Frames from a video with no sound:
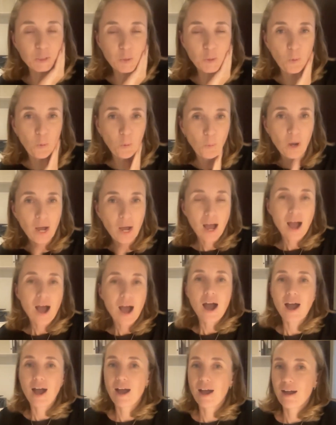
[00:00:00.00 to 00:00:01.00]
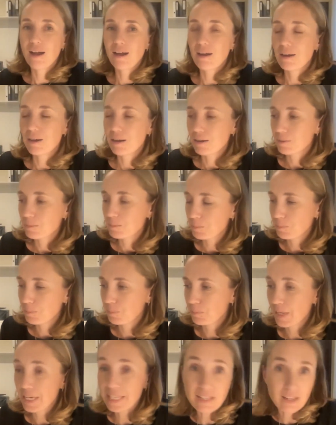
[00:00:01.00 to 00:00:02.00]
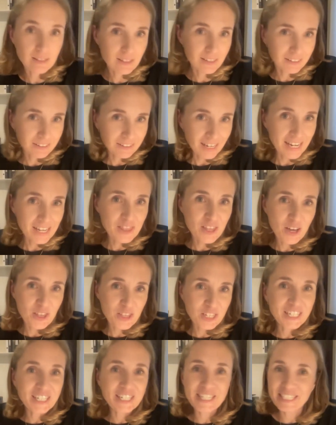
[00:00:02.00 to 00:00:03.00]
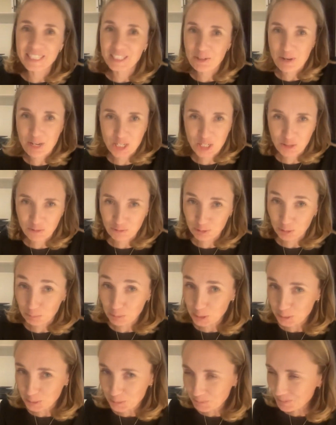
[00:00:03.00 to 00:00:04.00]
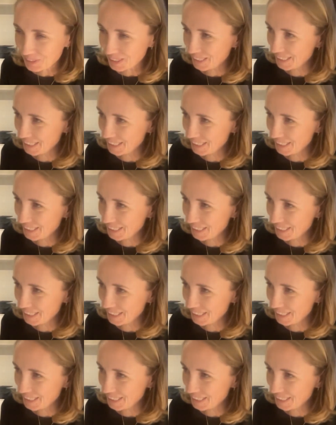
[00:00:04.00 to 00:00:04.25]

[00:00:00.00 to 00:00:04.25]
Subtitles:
so another great question from you.